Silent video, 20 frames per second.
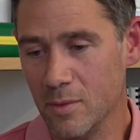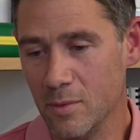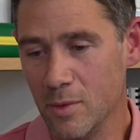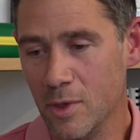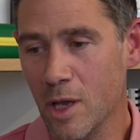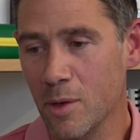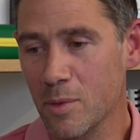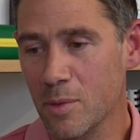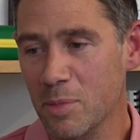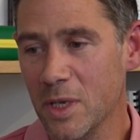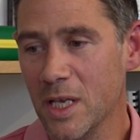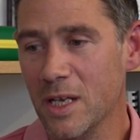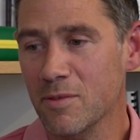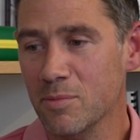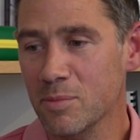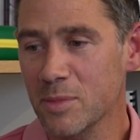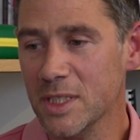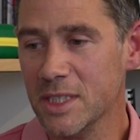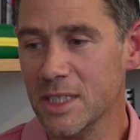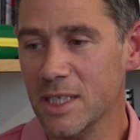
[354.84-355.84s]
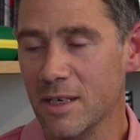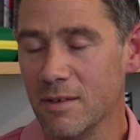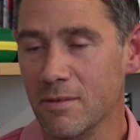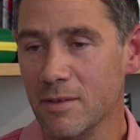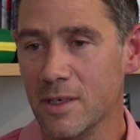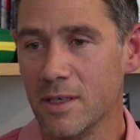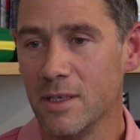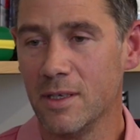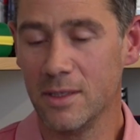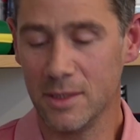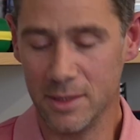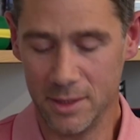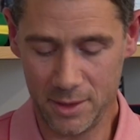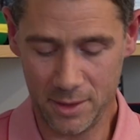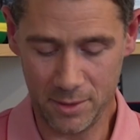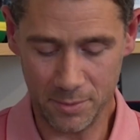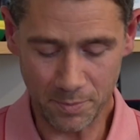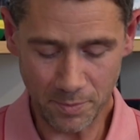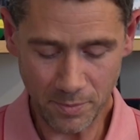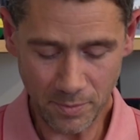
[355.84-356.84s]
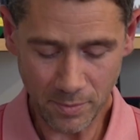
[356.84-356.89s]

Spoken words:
lower bill of materials.